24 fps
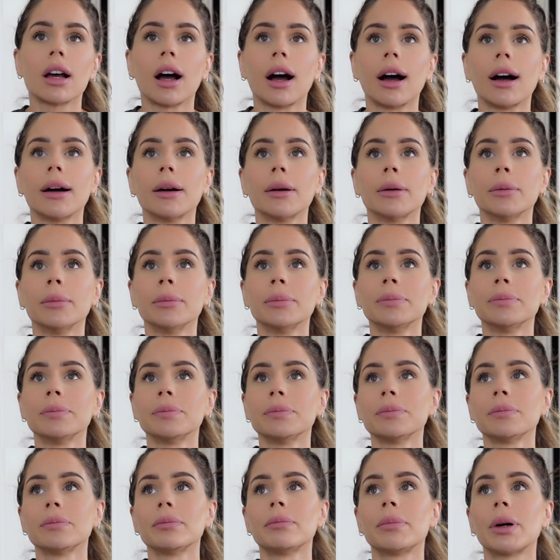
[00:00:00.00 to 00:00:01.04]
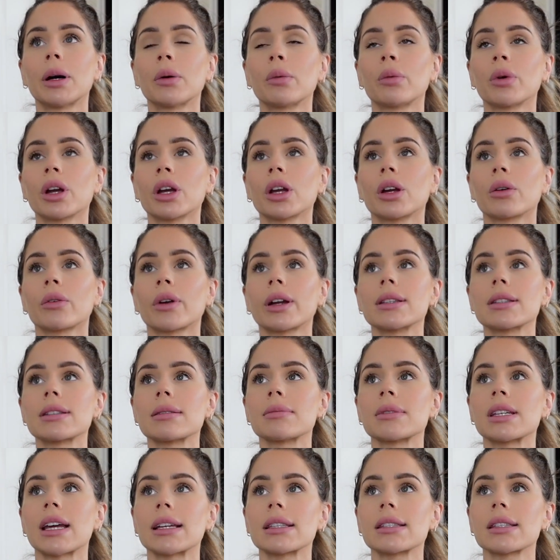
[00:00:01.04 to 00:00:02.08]
Um, but we're going to run
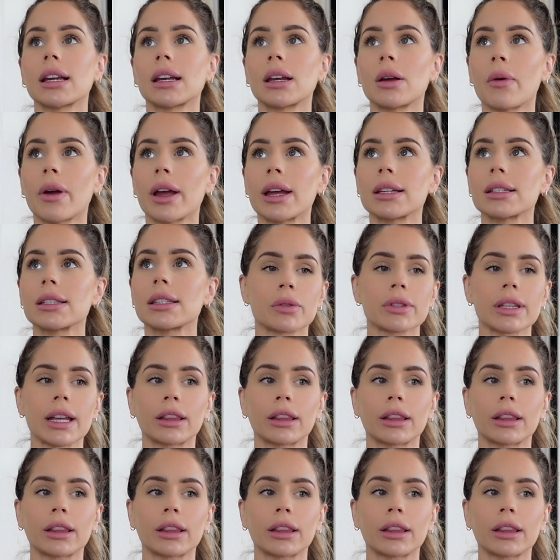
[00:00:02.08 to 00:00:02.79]
some tests anyways.